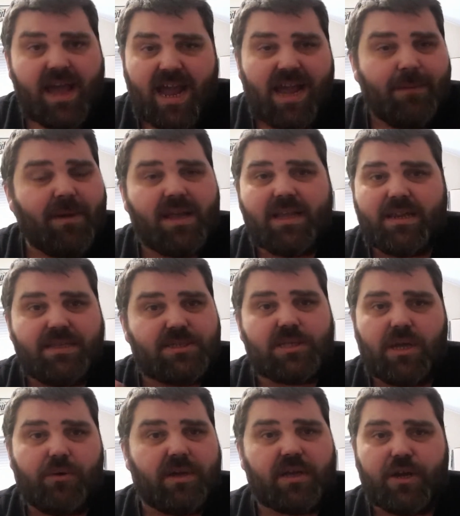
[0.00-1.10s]
How am I going to
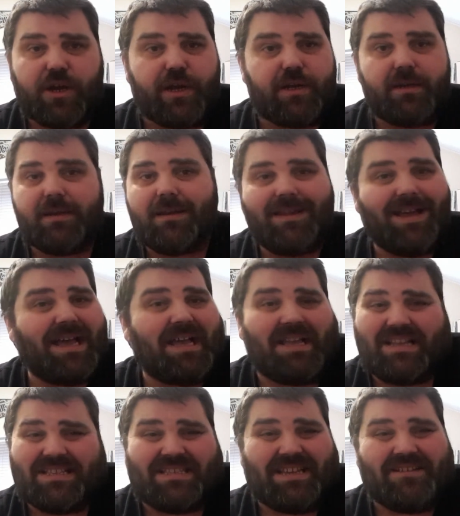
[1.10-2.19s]
sew a curtain? I
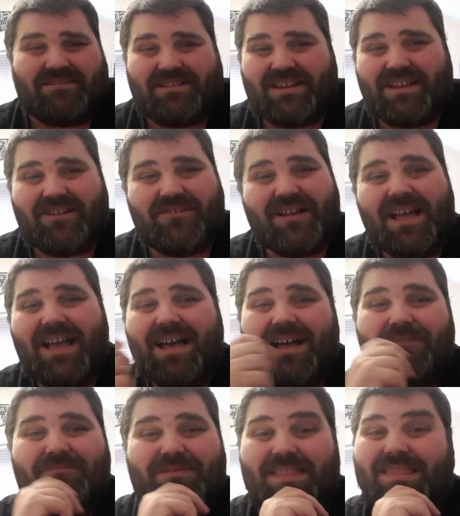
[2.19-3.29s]
don't know.
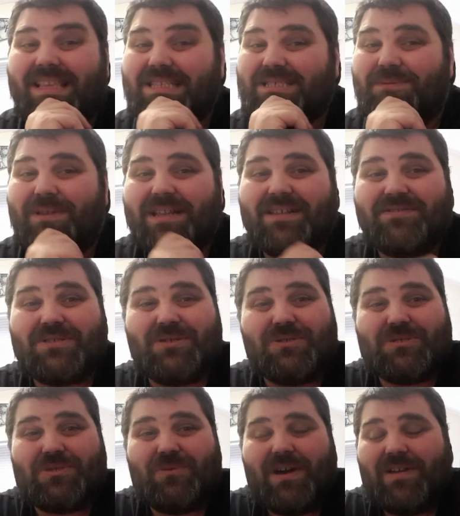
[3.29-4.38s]
I think it's something I got to
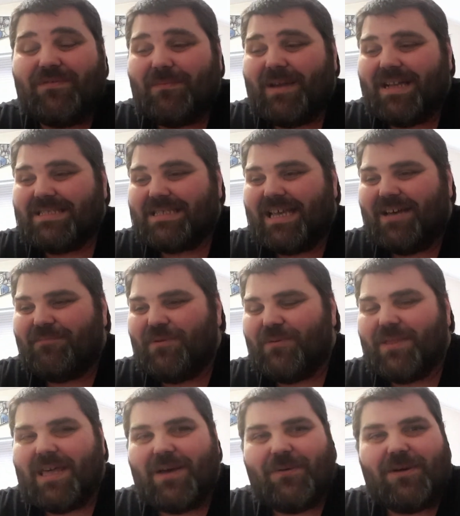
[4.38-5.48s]
talk to the wife about to help me
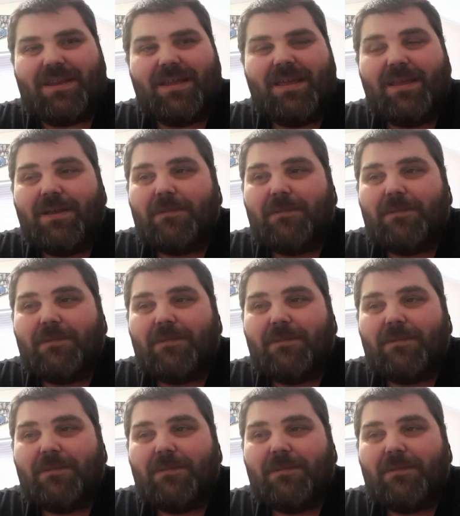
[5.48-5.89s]
with that one.